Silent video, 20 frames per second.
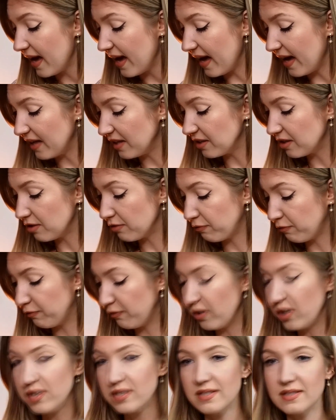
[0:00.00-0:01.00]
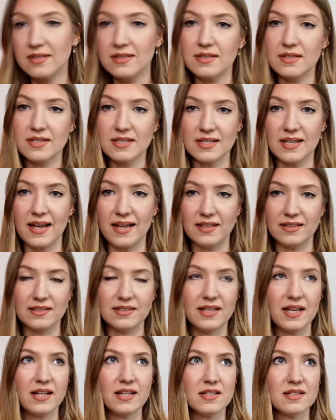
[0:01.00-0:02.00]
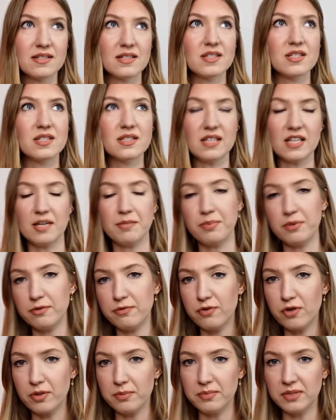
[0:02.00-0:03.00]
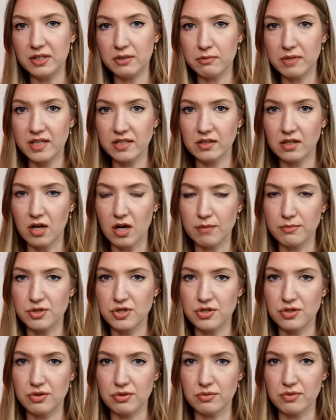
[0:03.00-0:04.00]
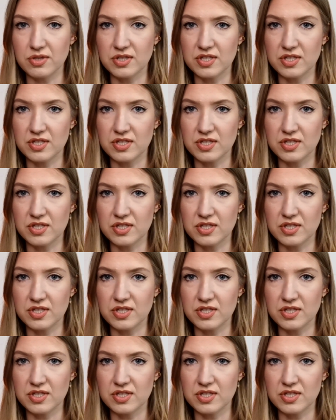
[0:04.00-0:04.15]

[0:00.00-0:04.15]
And the first scent that is a staple for me when it comes to